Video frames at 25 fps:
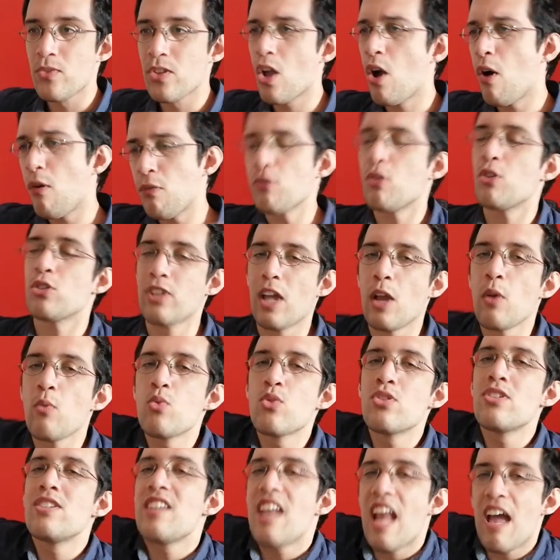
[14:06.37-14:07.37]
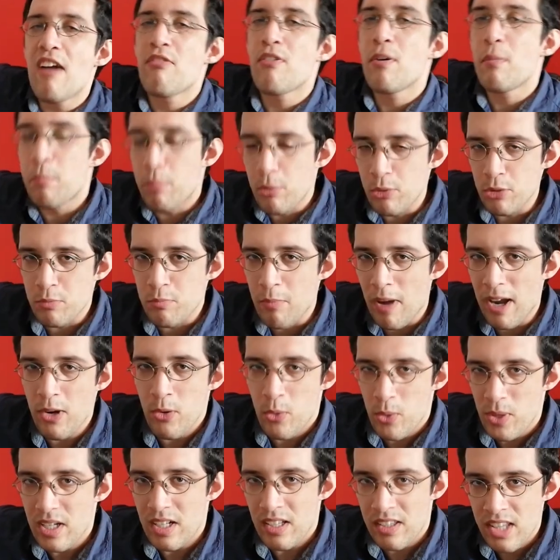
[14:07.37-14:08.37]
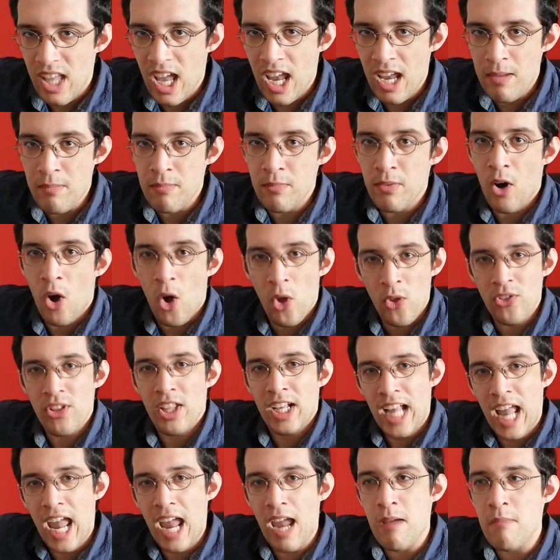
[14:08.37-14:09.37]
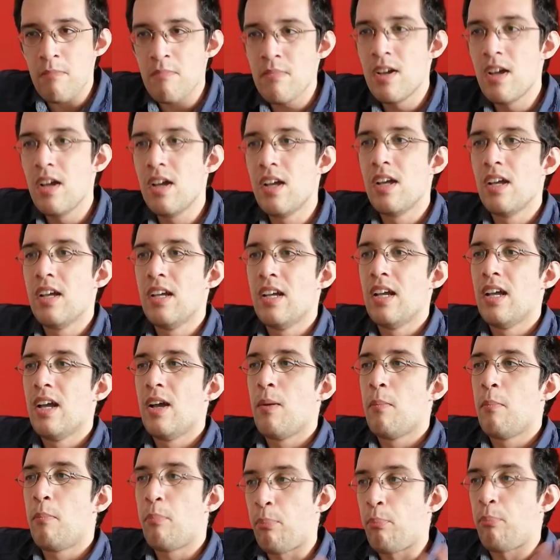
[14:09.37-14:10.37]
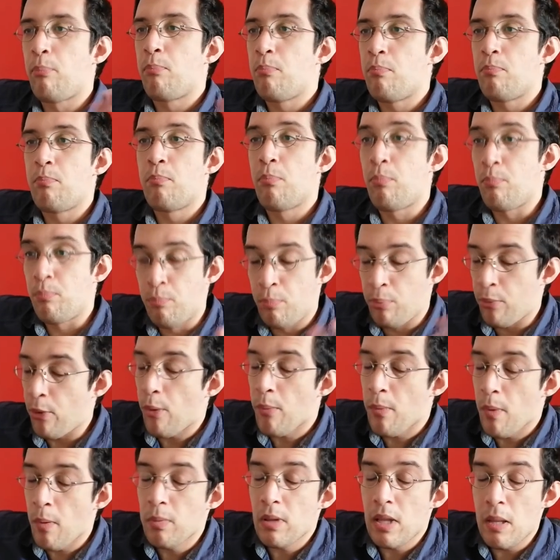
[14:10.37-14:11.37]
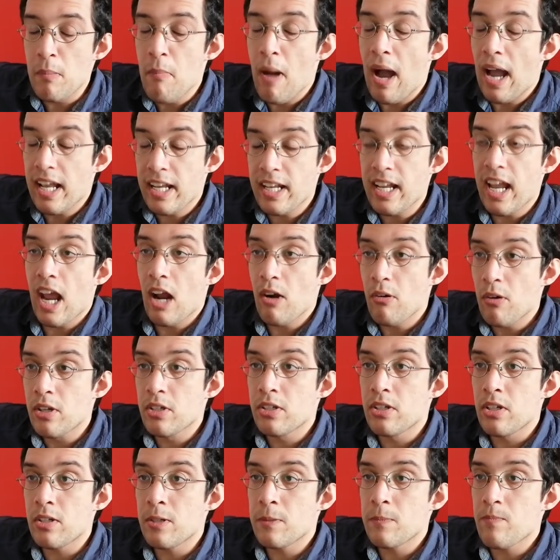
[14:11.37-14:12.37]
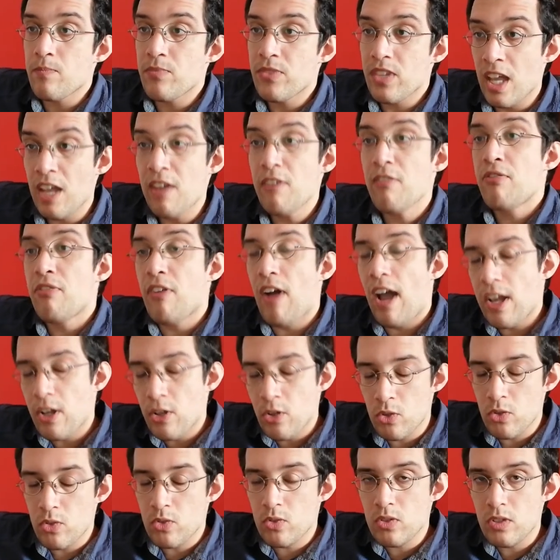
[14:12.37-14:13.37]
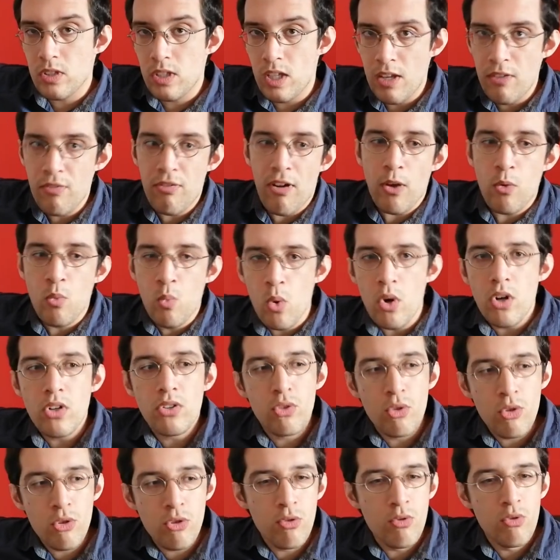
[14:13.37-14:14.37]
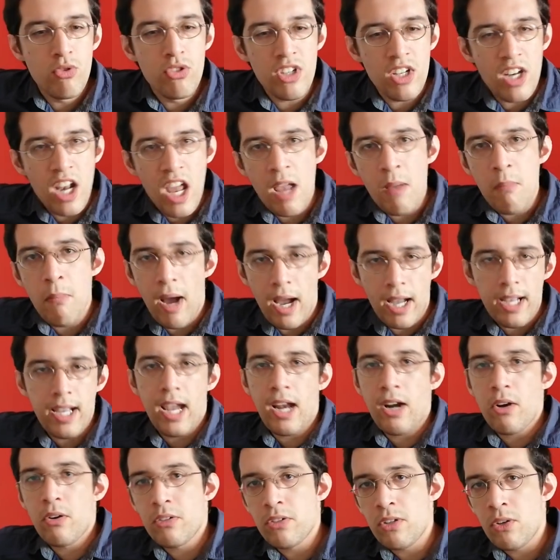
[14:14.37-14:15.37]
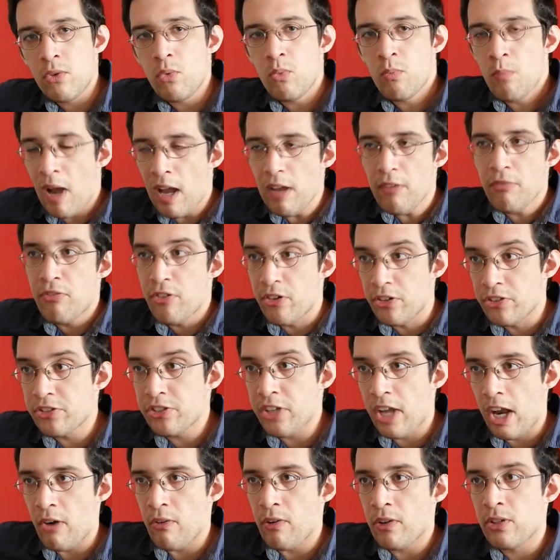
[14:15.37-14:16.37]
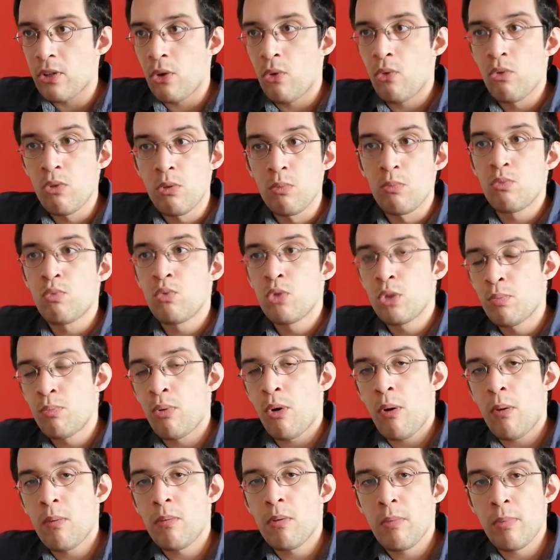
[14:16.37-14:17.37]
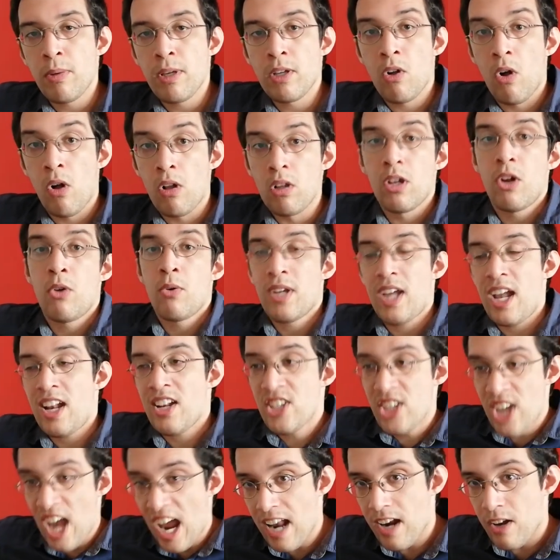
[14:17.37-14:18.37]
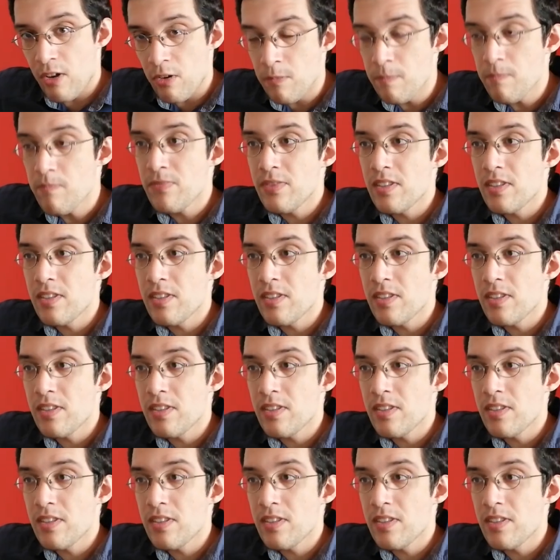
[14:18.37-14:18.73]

Of course, I would never put my real name on the game, probably my character, if I if I were to choose a name, my character, my first character would, would probably be called Hurricane Shadow,